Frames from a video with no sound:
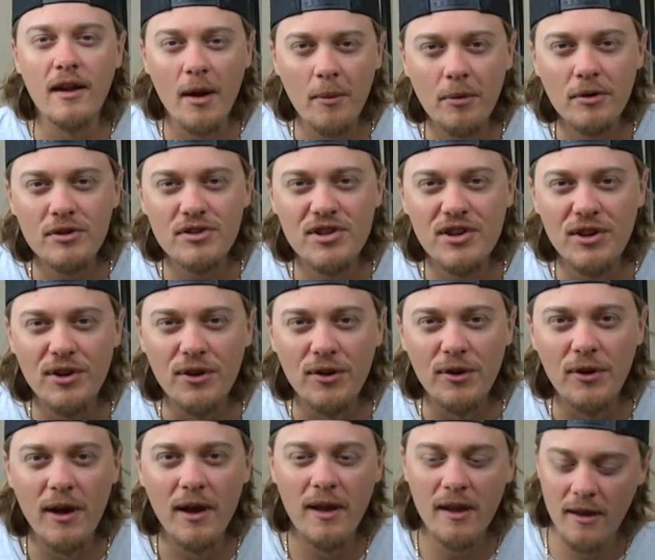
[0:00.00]
number
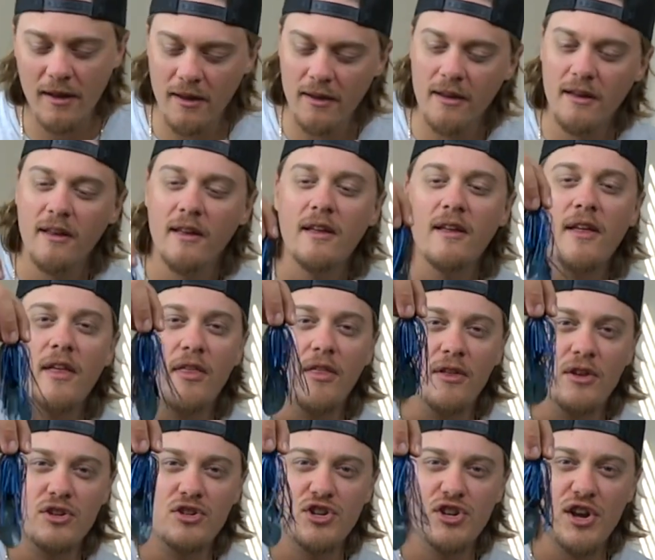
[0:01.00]
2,
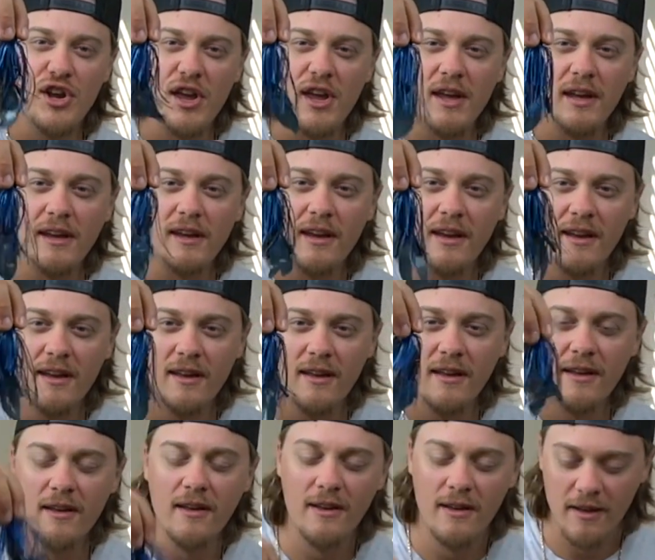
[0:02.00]
the jig.
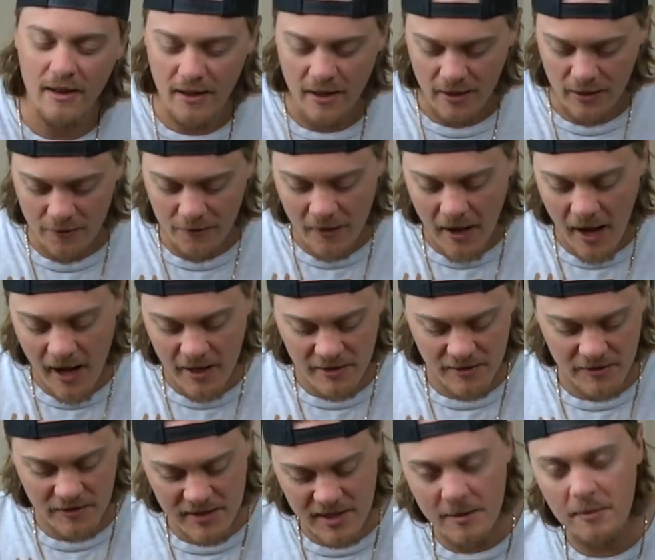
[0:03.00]
You guys
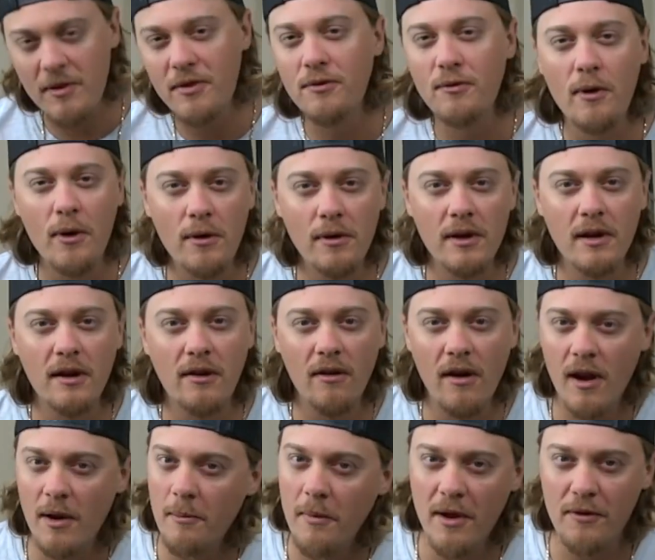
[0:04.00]
have seen me throw it in a
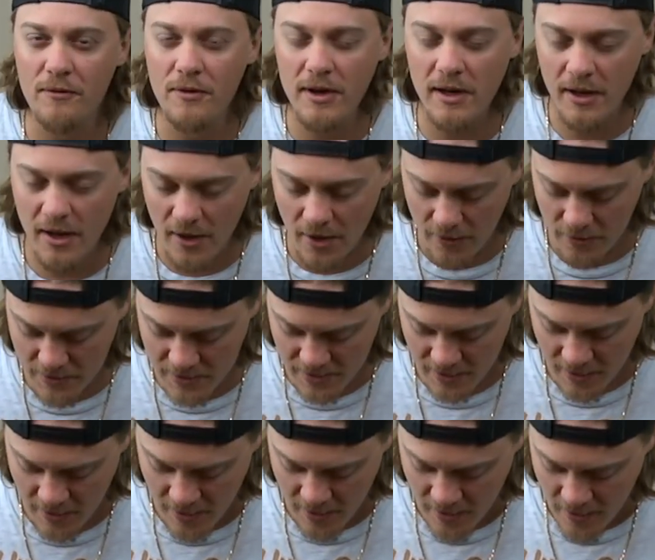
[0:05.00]
lot of my
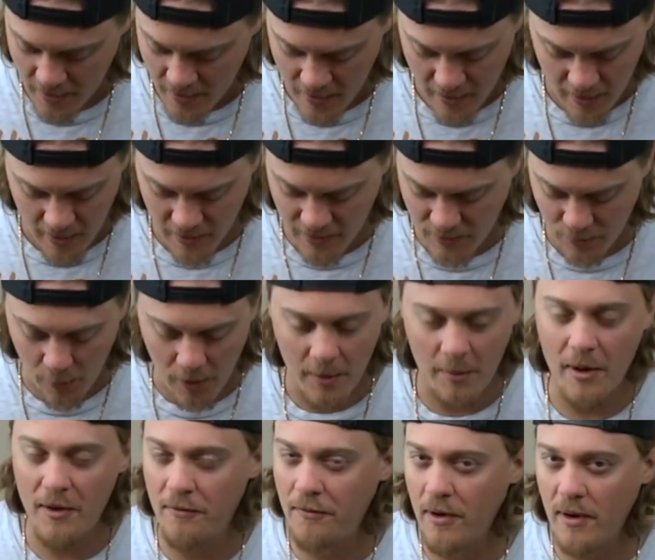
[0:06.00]
videos. It's one of
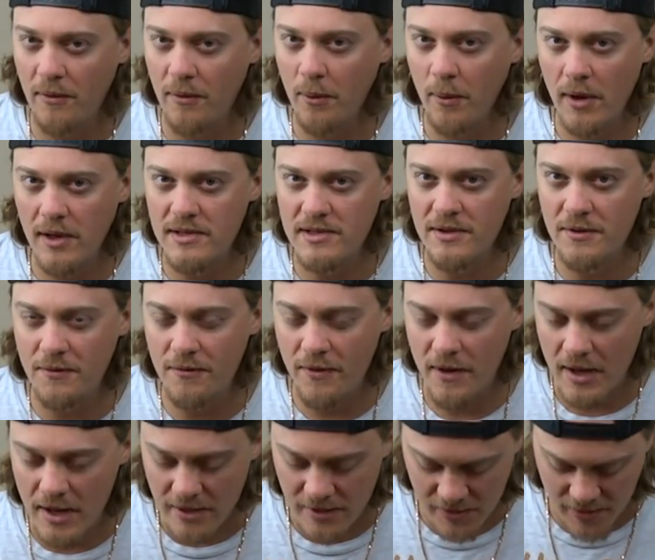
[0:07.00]
my favorite ways to
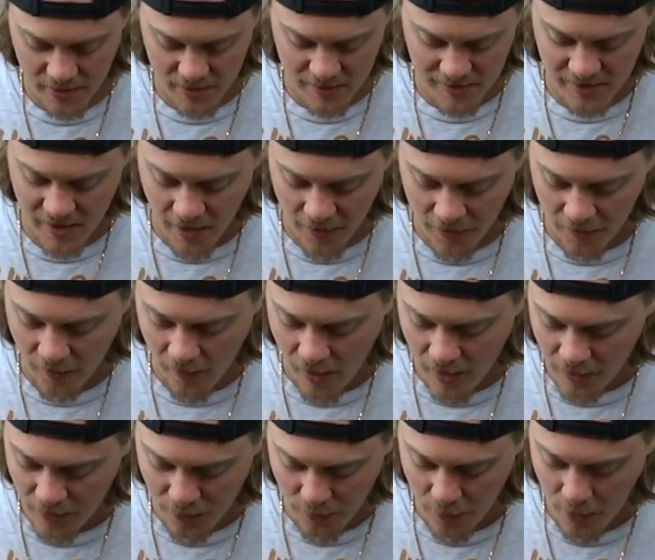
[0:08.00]
fish. There's nothing
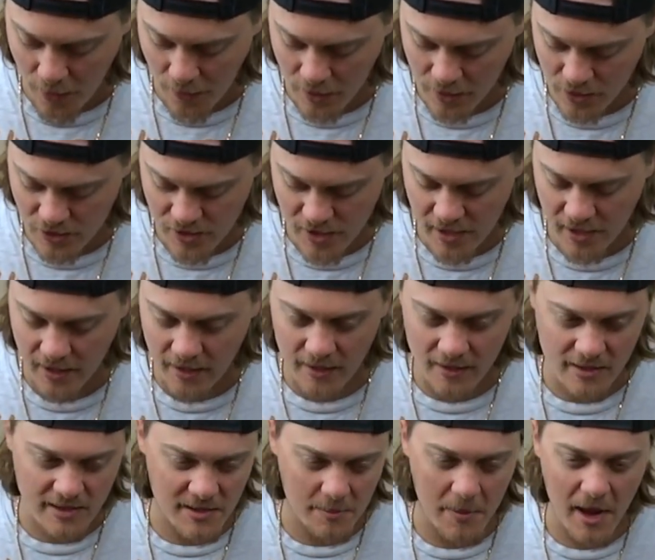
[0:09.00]
like throwing a jig
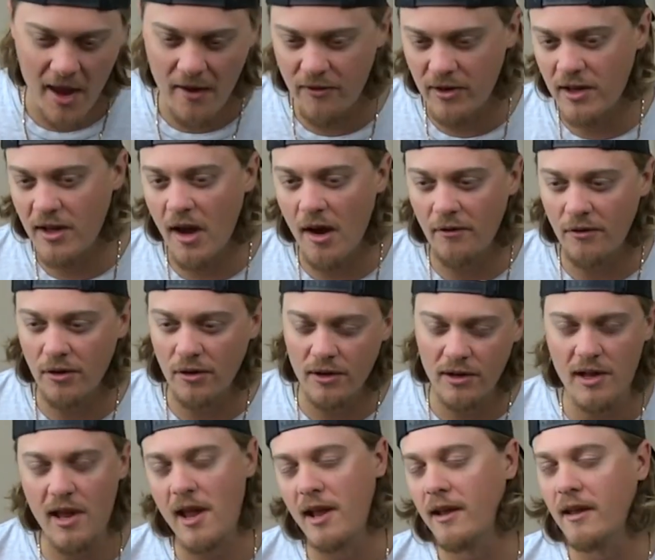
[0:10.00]
into some heavy cover
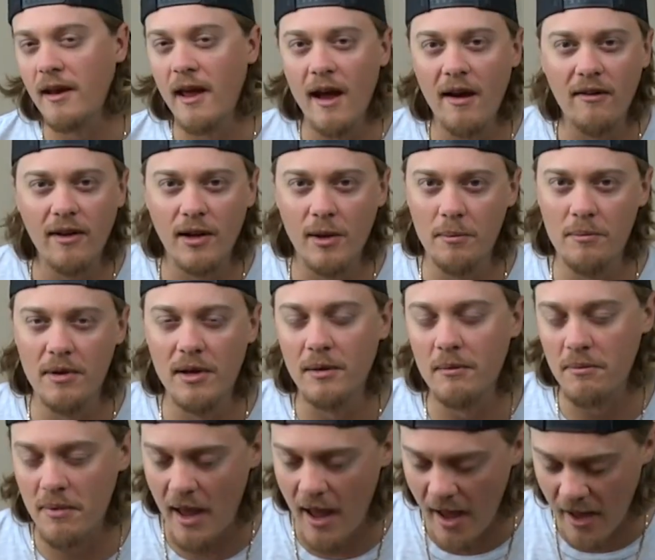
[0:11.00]
and yanking out like a
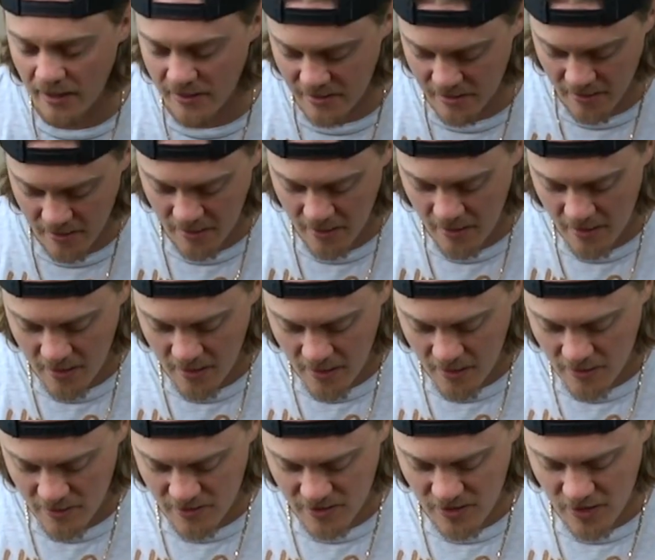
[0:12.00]
big bass.
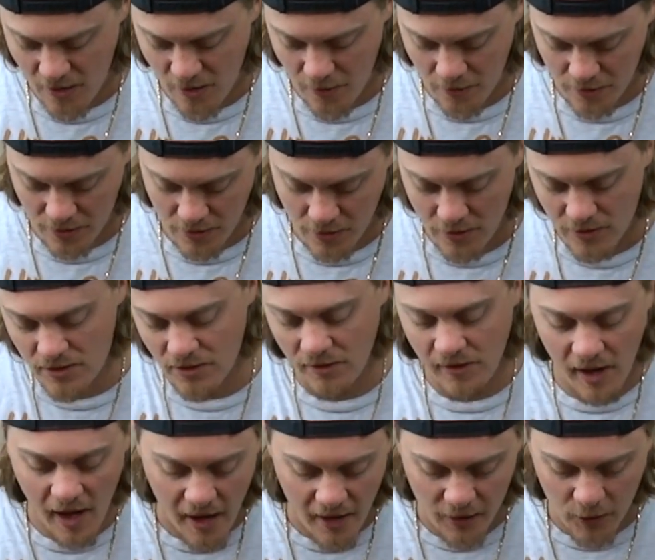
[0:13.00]
So
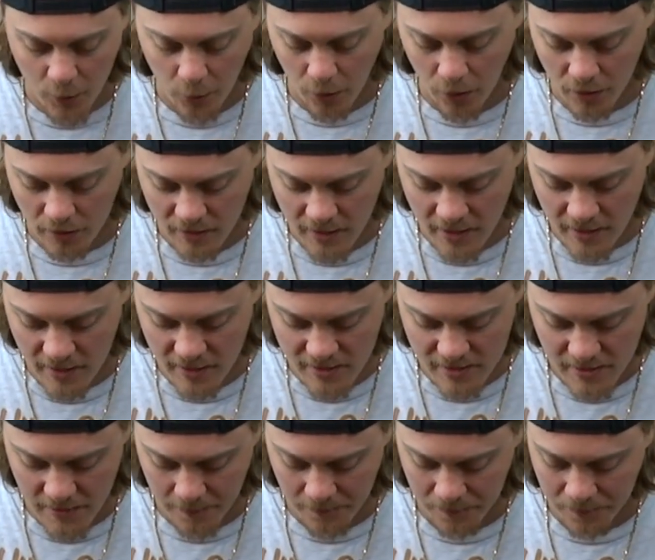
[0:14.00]
usually how you work
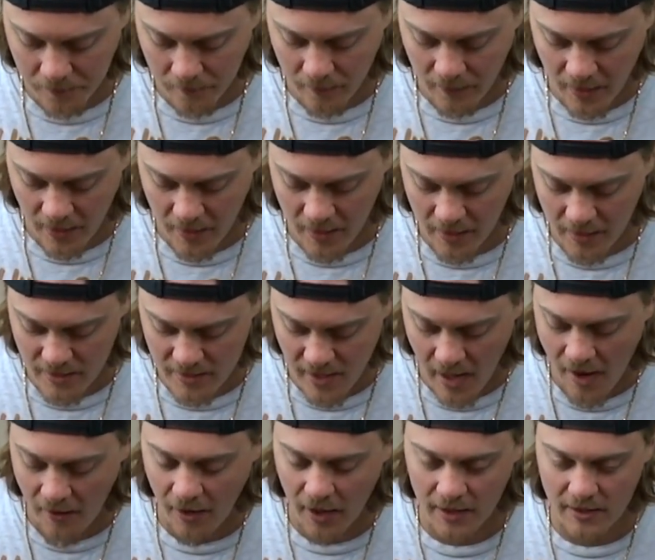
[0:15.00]
these is
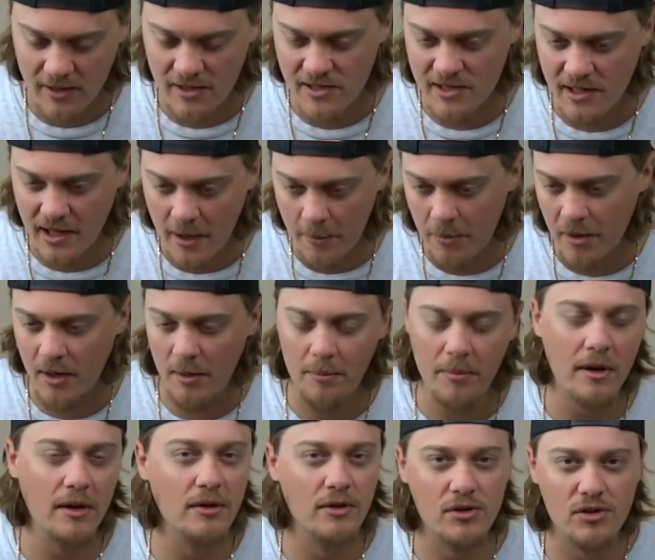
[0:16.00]
I like to skip it up
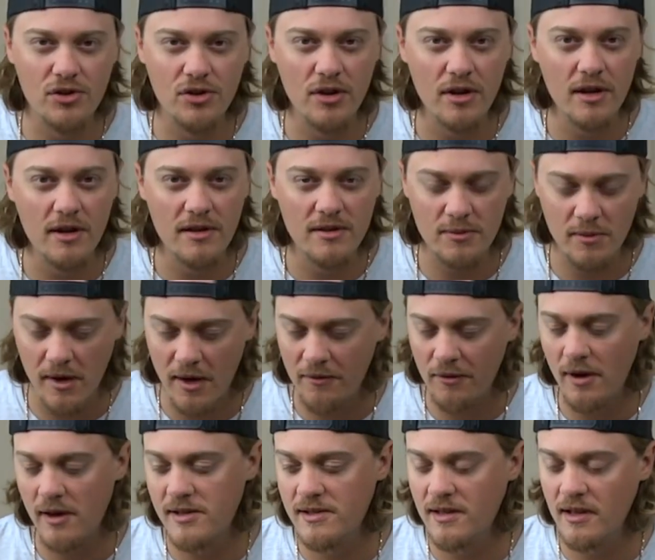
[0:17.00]
under trees
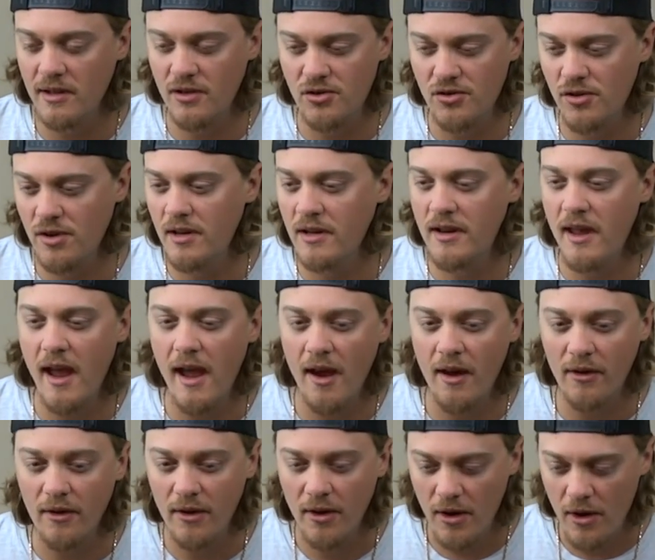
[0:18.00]
whenever I see a tree
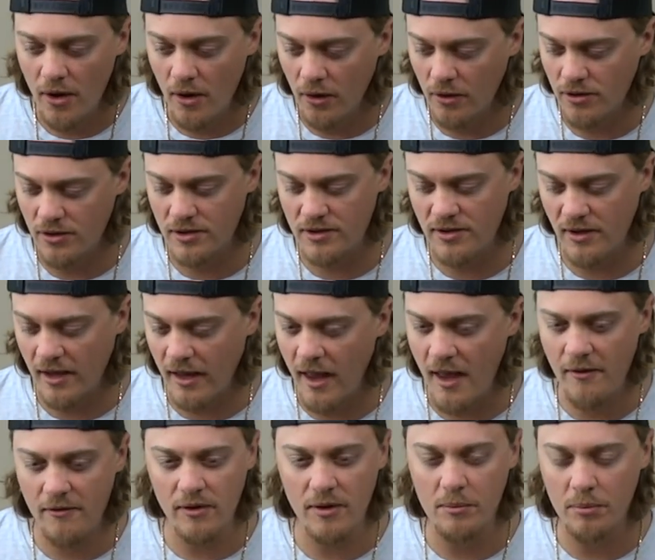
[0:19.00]
down or just like
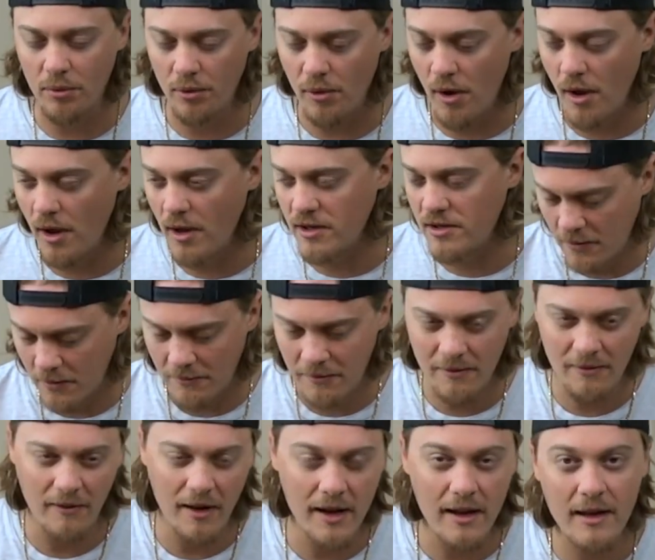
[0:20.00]
heavy brush.
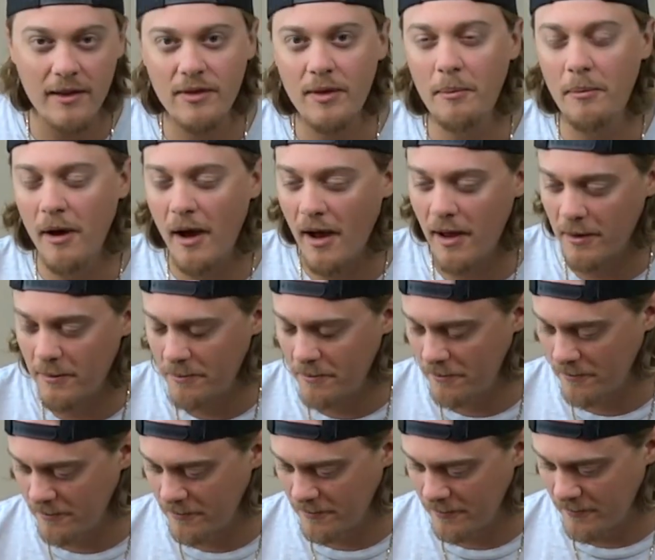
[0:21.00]
Let it hit the bottom
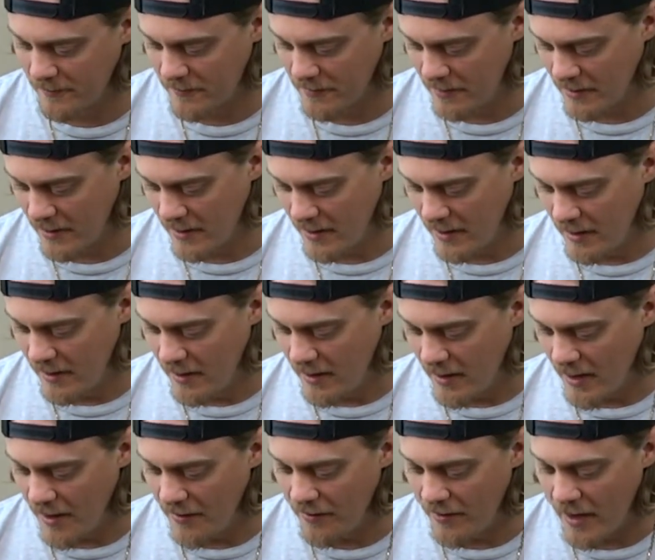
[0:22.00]

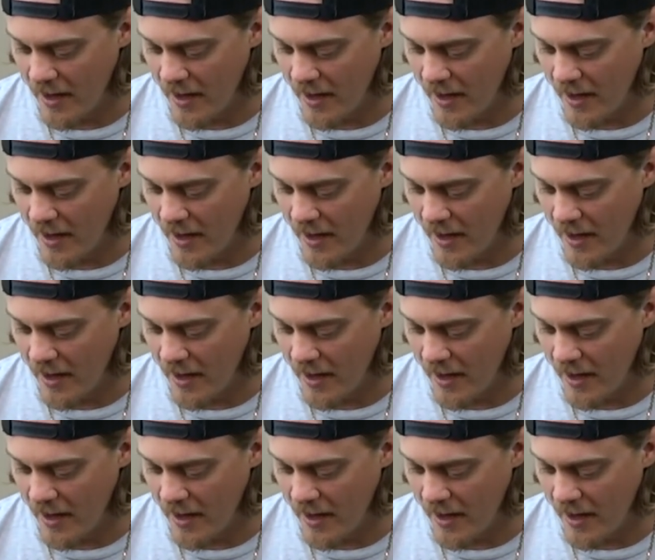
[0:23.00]
and